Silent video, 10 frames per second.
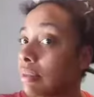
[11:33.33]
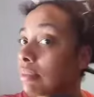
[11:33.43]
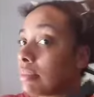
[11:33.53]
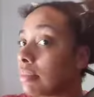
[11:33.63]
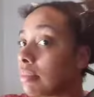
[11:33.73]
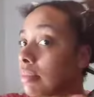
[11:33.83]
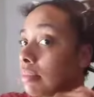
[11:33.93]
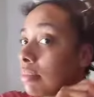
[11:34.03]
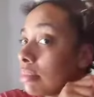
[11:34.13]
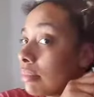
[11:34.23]

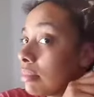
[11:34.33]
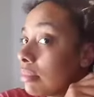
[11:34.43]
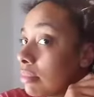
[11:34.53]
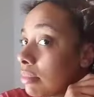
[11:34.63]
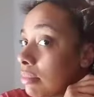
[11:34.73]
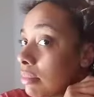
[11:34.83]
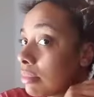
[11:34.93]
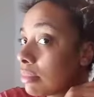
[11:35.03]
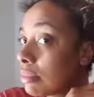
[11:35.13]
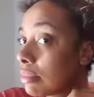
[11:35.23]

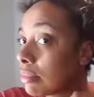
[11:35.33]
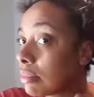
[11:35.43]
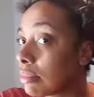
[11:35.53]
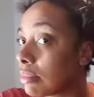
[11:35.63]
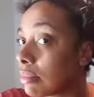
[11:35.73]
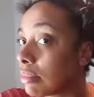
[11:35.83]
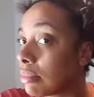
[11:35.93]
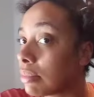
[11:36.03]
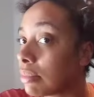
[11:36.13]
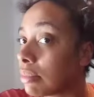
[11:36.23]

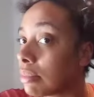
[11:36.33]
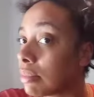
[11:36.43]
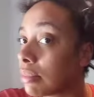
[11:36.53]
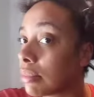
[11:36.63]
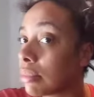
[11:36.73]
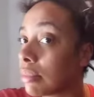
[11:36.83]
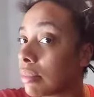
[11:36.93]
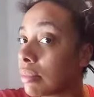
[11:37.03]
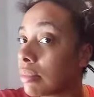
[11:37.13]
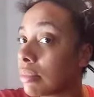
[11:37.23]

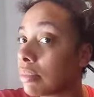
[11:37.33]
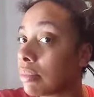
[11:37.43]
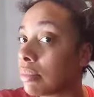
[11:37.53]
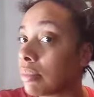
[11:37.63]
Nothing is said.